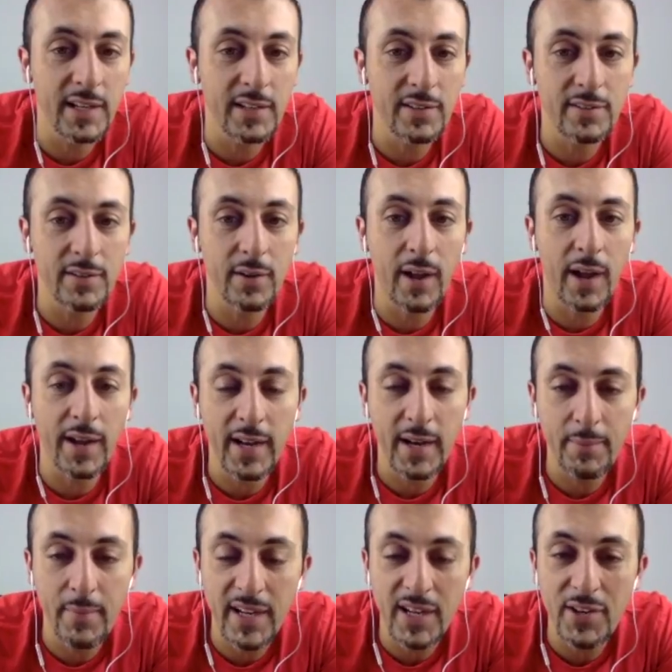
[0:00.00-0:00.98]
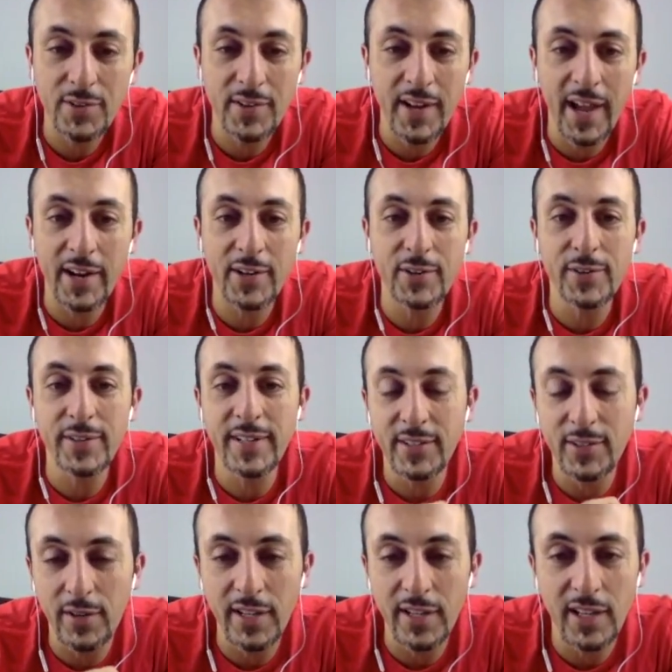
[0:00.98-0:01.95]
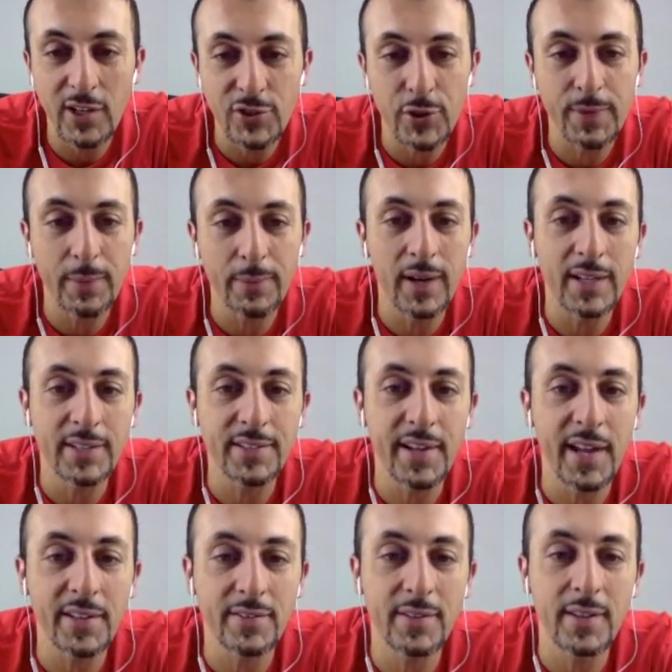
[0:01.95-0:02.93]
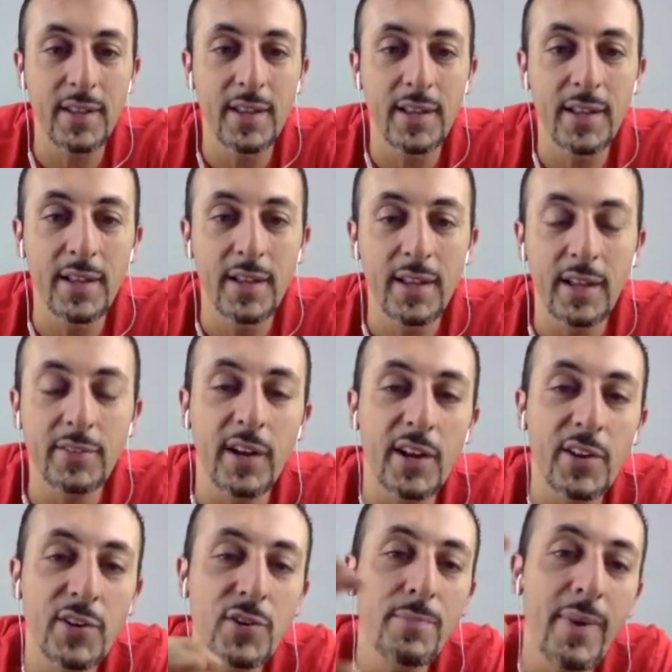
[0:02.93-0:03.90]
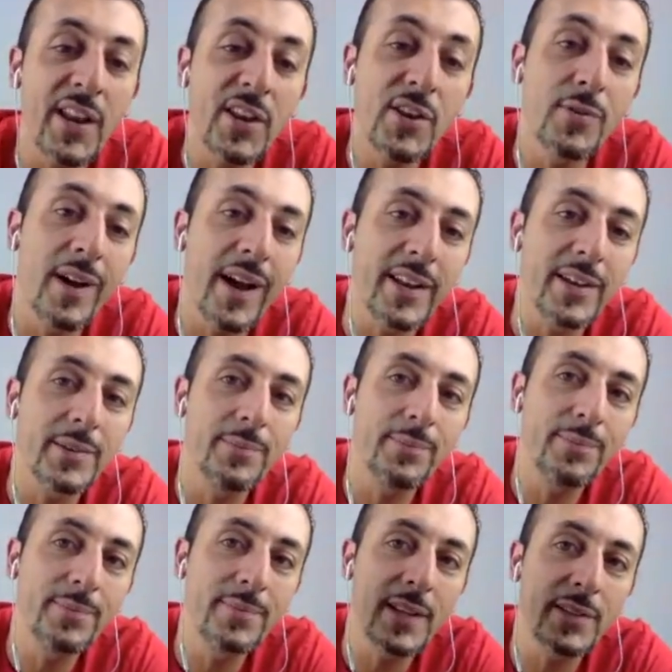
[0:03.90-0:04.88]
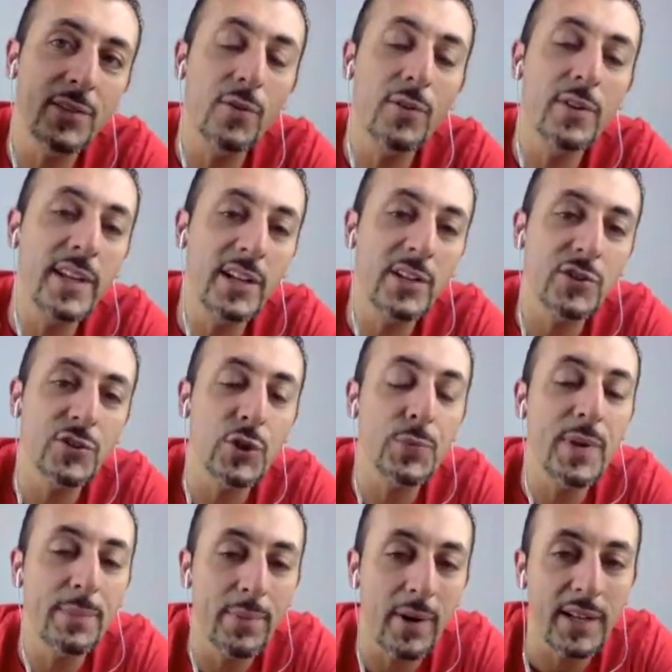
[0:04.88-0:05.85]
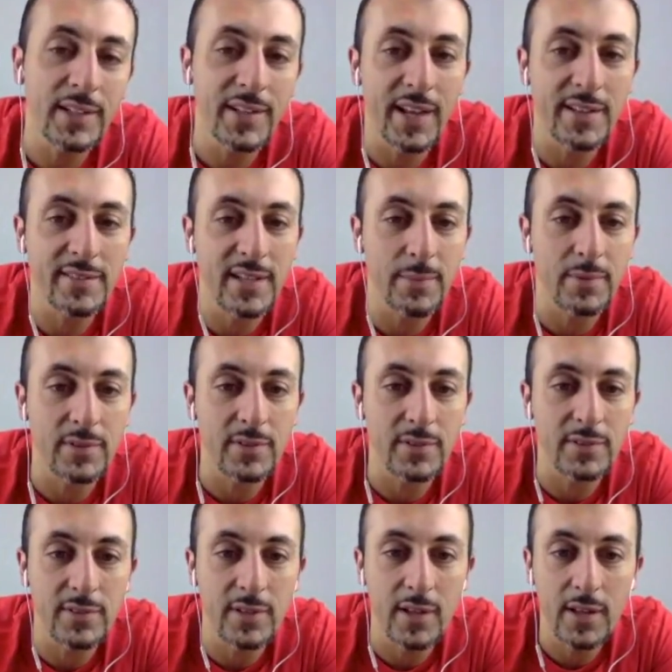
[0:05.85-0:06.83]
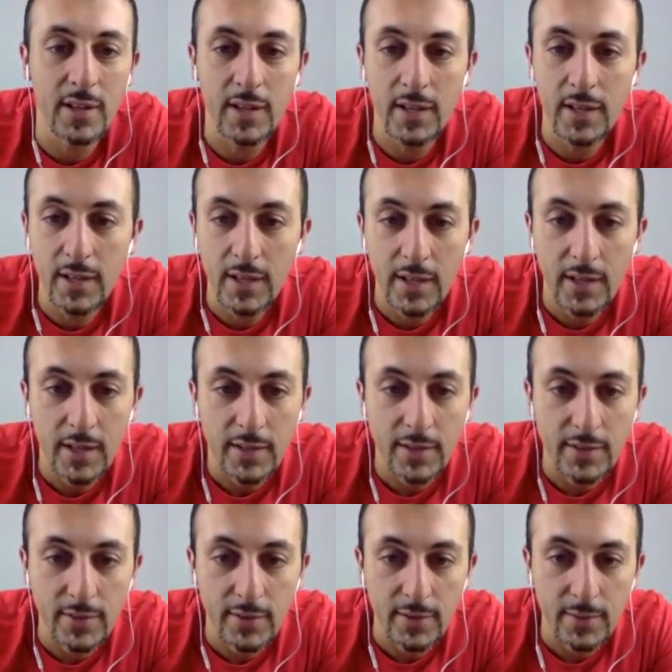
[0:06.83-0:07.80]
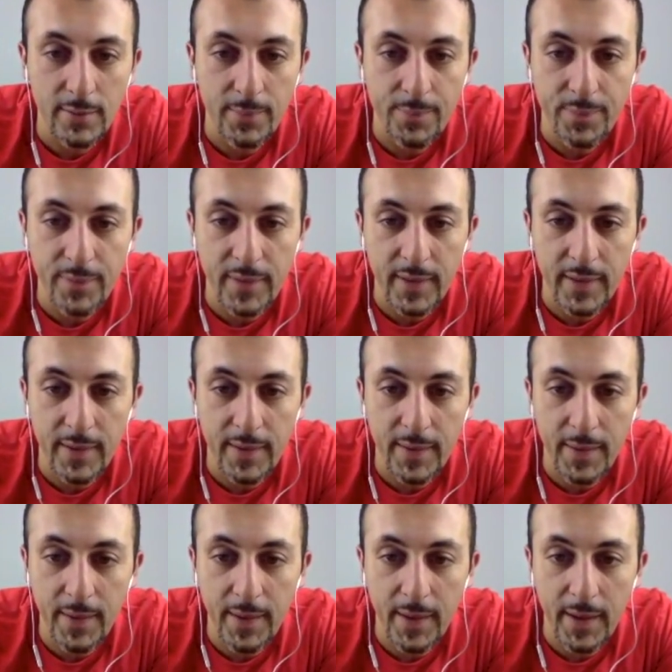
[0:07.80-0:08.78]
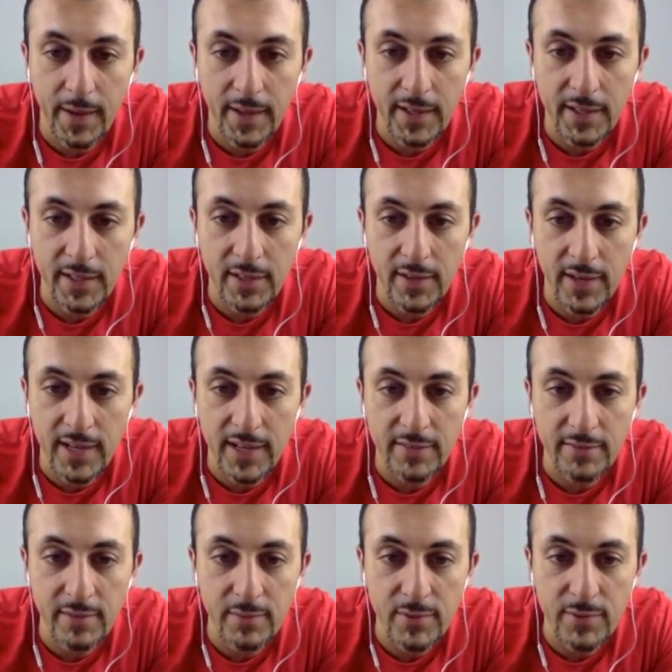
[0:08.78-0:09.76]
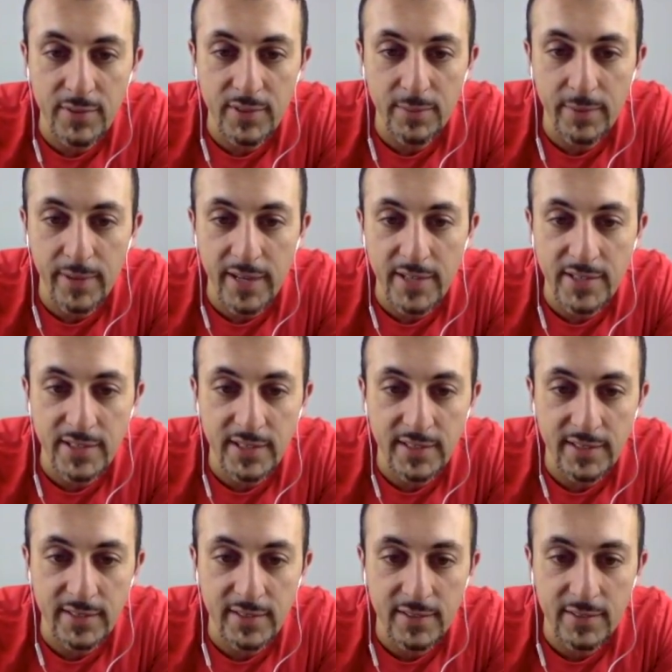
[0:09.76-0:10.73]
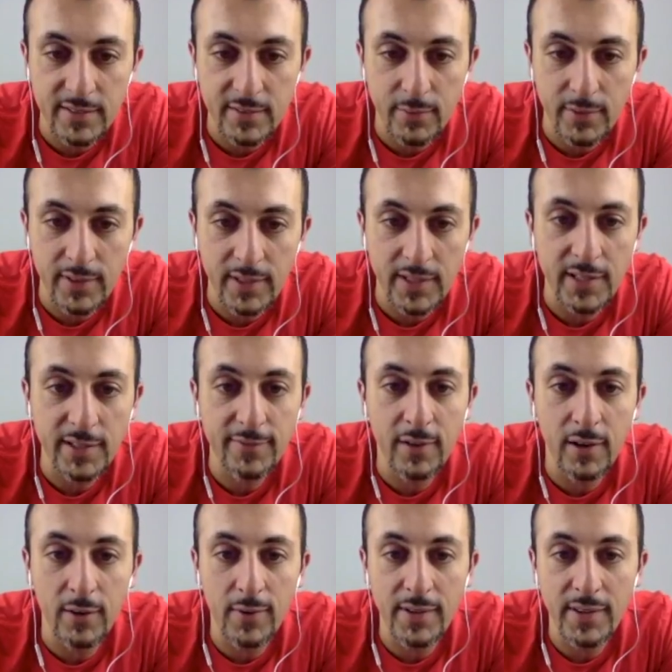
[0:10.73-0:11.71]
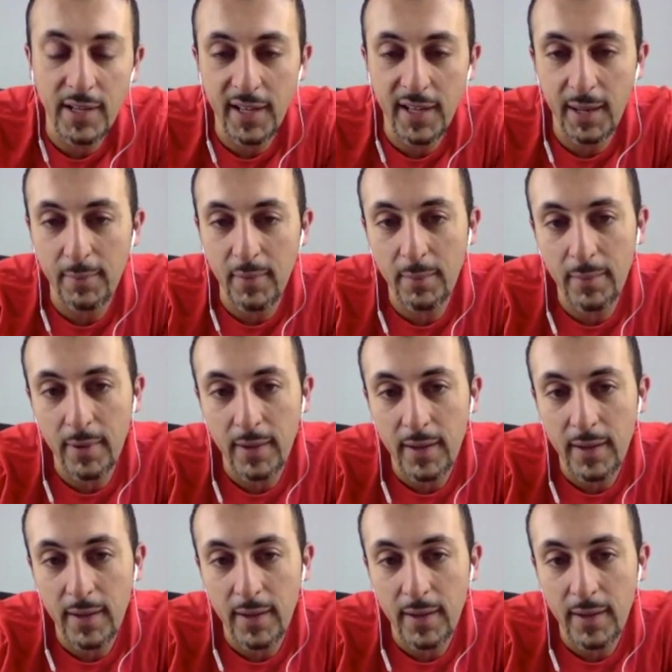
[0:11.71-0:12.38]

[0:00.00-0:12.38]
is I'm going to make a new category that's only going to show me podcasts. Sorry, a new menu item that's only going to show me podcast episodes. So I'm going to go ahead and remove this page because this is the default one that came up.